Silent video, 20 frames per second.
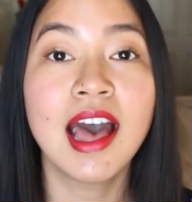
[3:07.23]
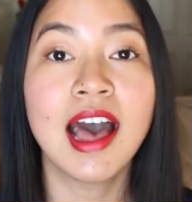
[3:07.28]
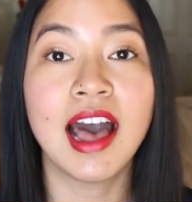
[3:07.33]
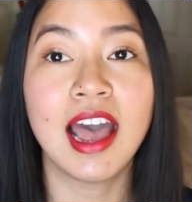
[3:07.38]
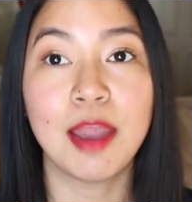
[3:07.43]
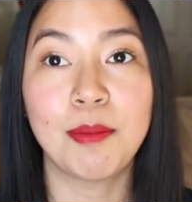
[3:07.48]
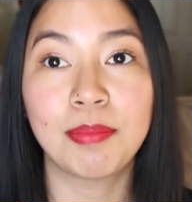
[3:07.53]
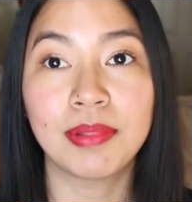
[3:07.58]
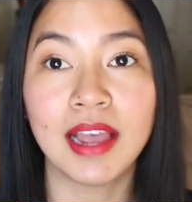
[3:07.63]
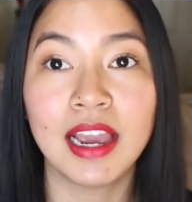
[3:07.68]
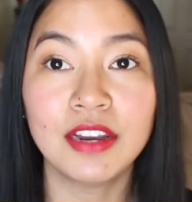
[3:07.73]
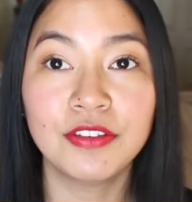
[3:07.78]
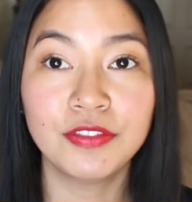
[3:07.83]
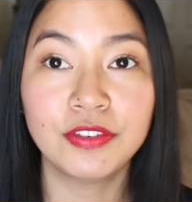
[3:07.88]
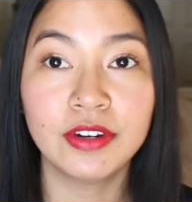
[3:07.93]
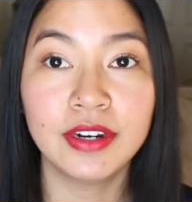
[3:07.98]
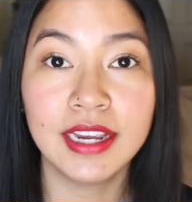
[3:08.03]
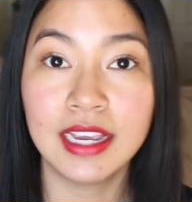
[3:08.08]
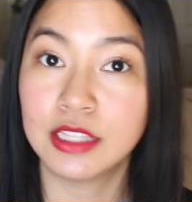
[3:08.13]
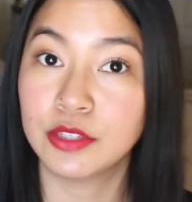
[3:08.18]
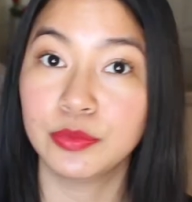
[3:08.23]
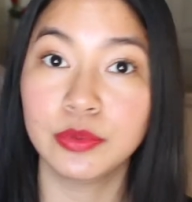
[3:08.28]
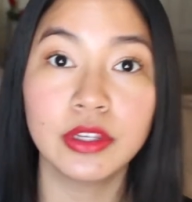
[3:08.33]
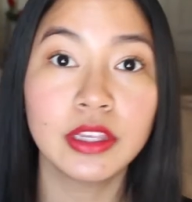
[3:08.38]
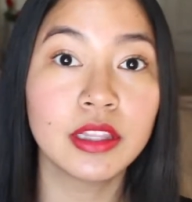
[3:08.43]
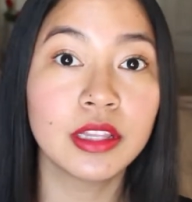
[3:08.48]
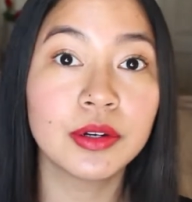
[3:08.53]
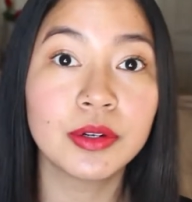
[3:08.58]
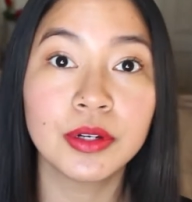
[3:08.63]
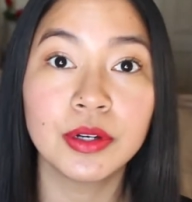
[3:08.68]
I applied for it, it's really
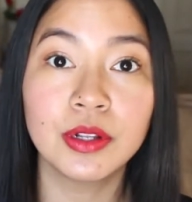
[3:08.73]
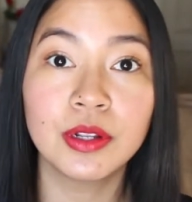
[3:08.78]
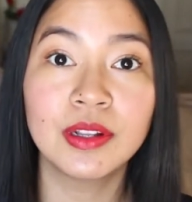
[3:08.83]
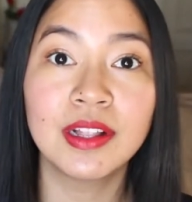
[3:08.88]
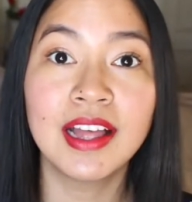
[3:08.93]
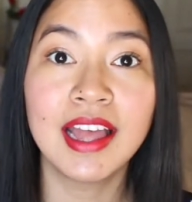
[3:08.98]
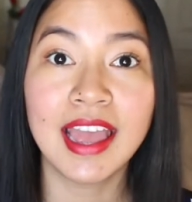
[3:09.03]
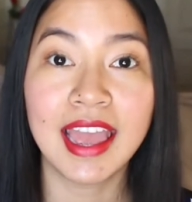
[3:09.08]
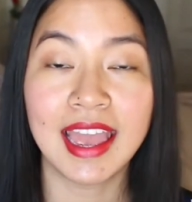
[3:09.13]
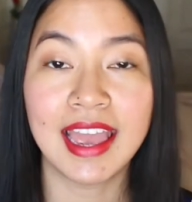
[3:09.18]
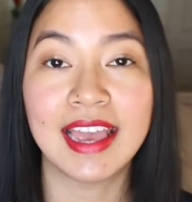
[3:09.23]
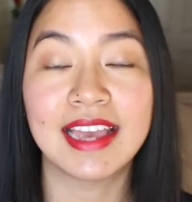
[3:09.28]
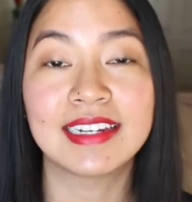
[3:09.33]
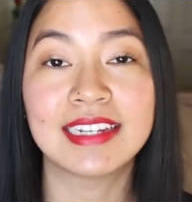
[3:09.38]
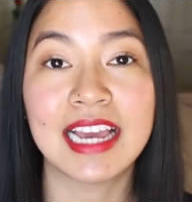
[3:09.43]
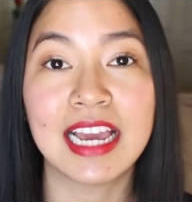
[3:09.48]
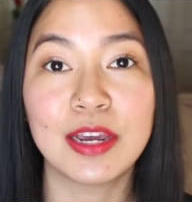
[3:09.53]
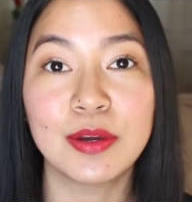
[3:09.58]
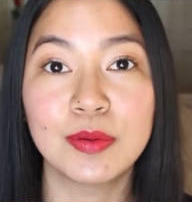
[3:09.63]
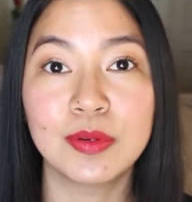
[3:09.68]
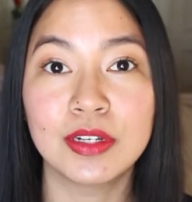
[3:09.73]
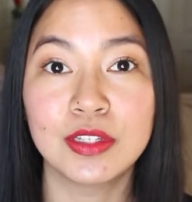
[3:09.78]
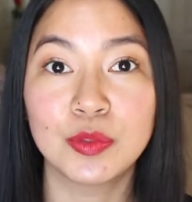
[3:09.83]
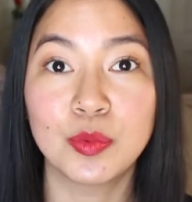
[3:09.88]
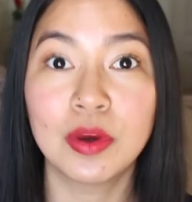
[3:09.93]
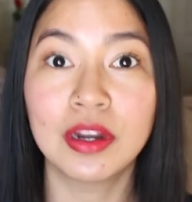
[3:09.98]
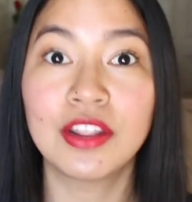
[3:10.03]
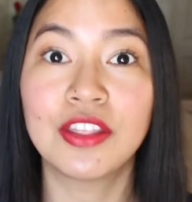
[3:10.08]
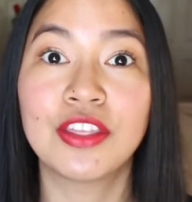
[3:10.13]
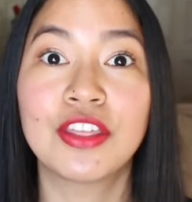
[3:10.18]
local, and I was
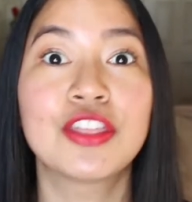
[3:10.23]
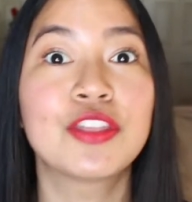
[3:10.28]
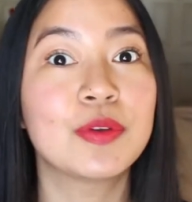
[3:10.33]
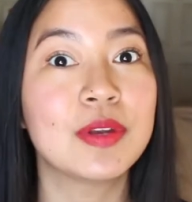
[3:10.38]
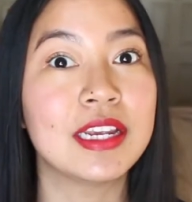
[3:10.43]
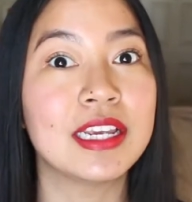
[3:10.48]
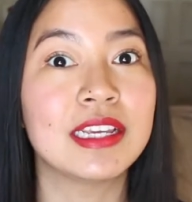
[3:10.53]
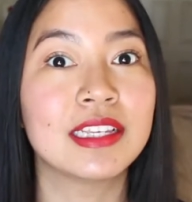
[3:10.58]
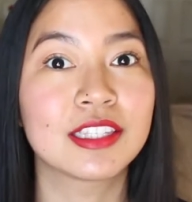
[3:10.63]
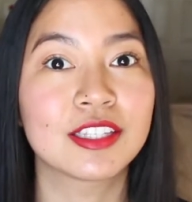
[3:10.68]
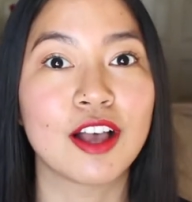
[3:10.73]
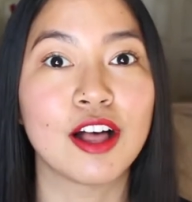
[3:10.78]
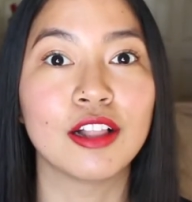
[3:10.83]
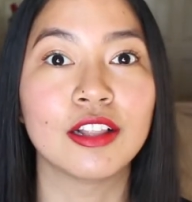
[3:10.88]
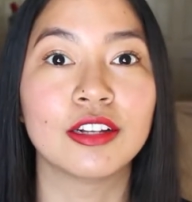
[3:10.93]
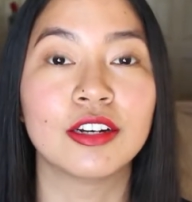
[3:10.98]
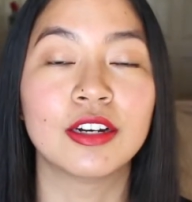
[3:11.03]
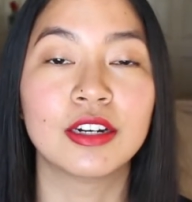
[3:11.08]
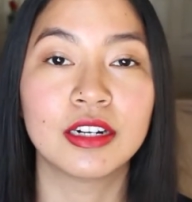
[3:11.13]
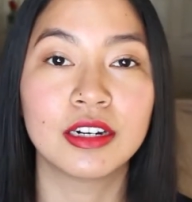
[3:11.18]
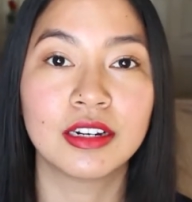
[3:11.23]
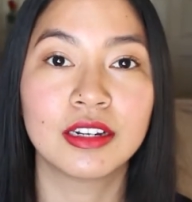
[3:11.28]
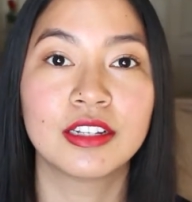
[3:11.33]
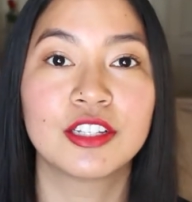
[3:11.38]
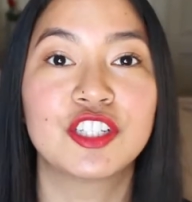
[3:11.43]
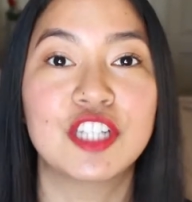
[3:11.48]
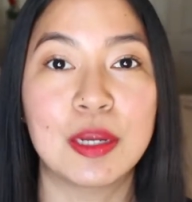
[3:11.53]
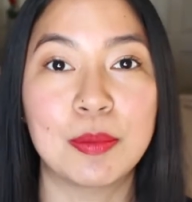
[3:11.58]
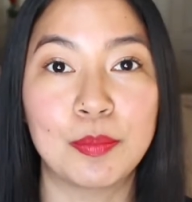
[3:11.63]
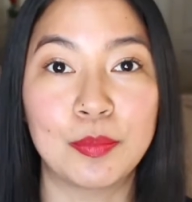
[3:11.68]
one of the 3
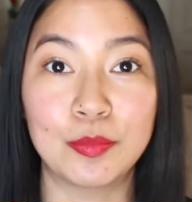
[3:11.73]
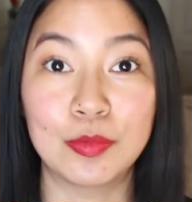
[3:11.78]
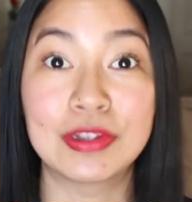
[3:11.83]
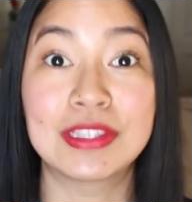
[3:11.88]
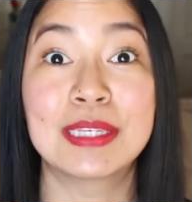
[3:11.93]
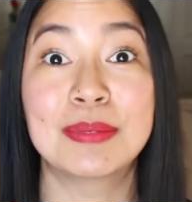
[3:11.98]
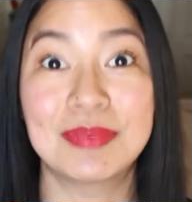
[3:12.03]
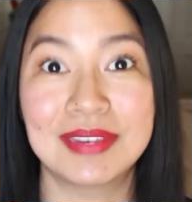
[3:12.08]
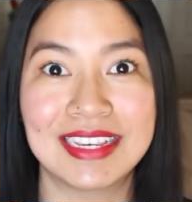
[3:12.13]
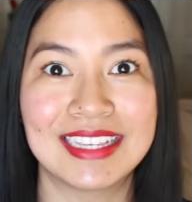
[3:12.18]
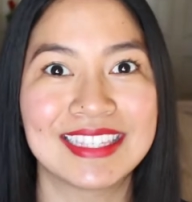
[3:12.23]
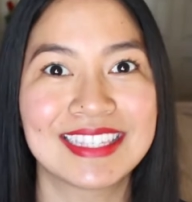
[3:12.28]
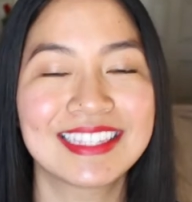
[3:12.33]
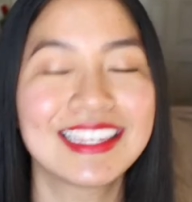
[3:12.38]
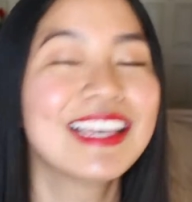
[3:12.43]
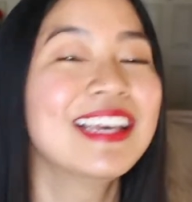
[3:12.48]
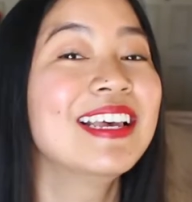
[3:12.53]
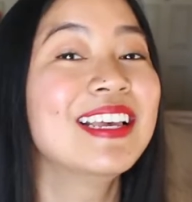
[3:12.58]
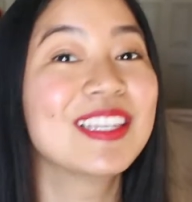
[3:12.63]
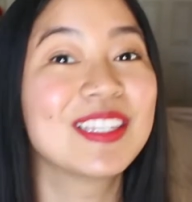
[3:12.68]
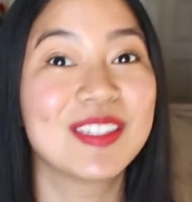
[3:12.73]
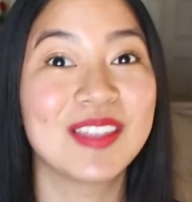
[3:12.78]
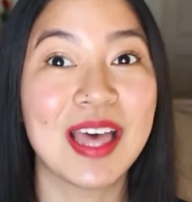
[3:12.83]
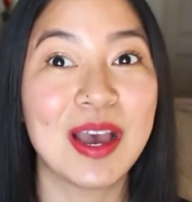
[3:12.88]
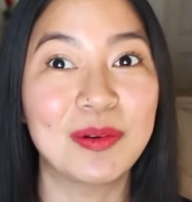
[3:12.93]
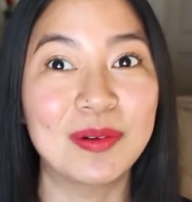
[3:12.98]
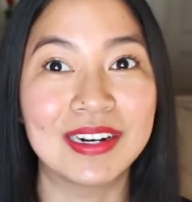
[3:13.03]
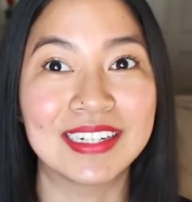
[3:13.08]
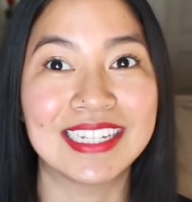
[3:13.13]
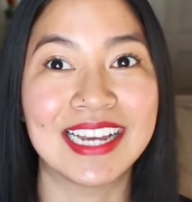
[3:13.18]
scholarship recipients. So that
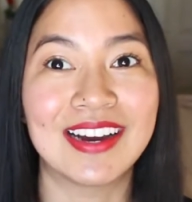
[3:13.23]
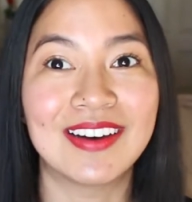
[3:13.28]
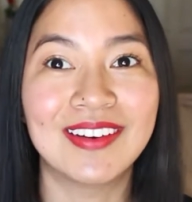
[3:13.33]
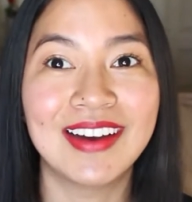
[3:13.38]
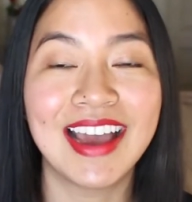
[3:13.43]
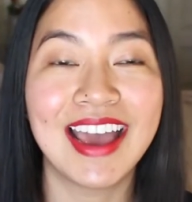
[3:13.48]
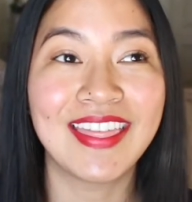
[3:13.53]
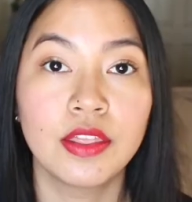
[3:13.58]
worked out.